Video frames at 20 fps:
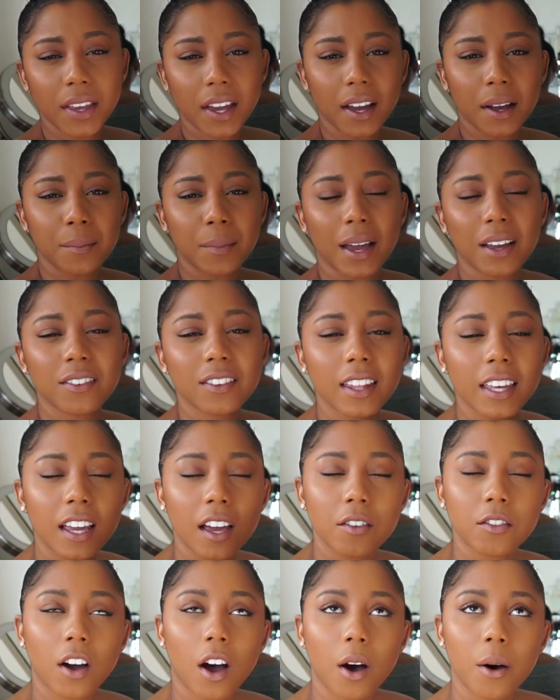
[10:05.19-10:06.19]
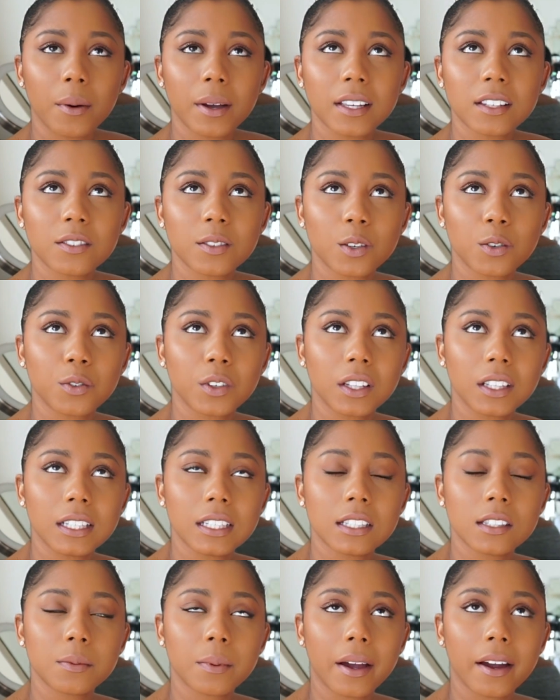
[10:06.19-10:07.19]
I feel like I've always feel really
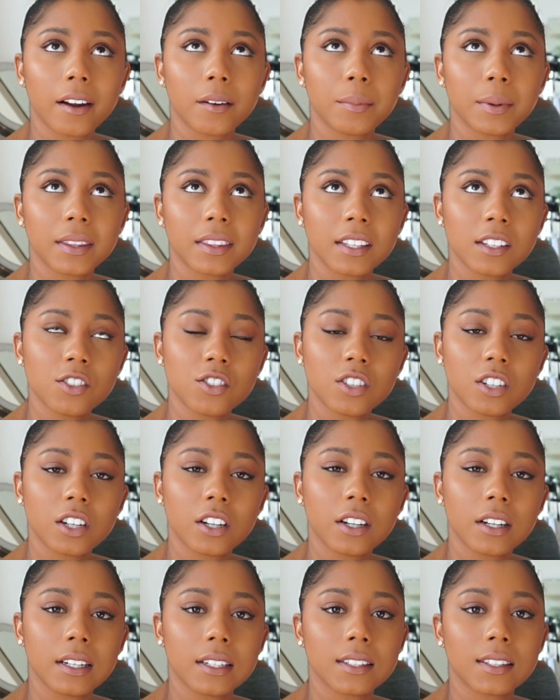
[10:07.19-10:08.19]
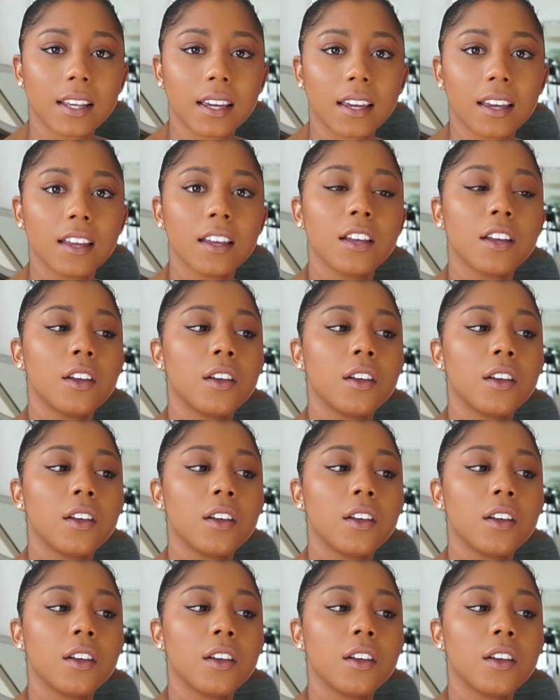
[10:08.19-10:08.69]
inspired, but this year is going